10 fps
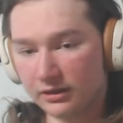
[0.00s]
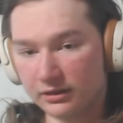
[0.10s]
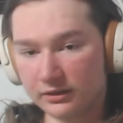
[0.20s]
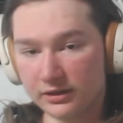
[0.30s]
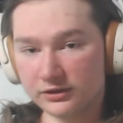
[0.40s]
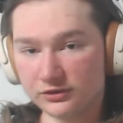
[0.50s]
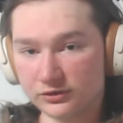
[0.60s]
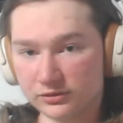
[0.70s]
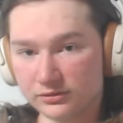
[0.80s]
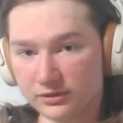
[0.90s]

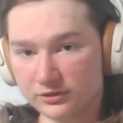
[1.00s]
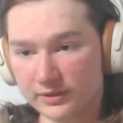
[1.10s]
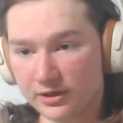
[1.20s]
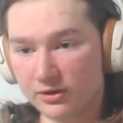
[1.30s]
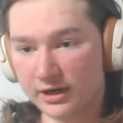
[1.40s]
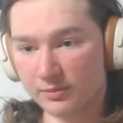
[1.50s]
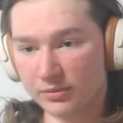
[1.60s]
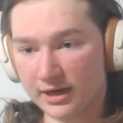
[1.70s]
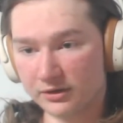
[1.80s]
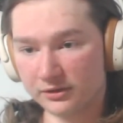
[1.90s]
This is my Kodak
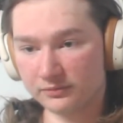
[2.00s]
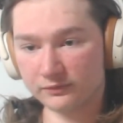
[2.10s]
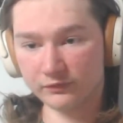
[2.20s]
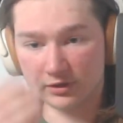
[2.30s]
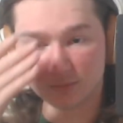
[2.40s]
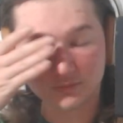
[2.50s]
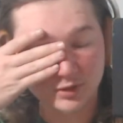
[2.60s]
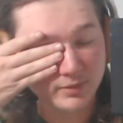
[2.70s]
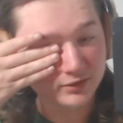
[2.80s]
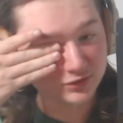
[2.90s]
Brownie from
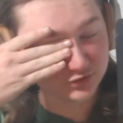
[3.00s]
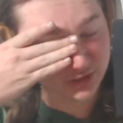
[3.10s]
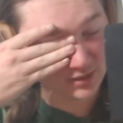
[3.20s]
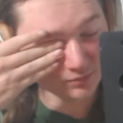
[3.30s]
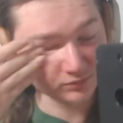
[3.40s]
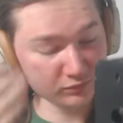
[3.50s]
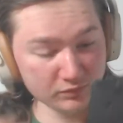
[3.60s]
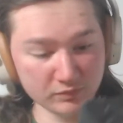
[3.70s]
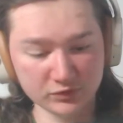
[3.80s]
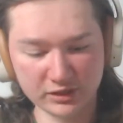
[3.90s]
about the same
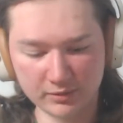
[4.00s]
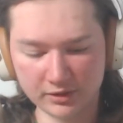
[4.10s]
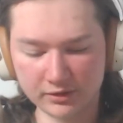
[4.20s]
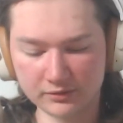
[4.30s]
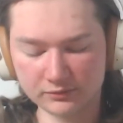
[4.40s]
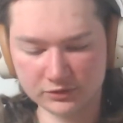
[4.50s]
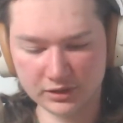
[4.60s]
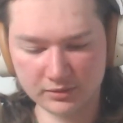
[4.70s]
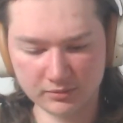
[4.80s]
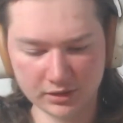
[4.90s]
area, same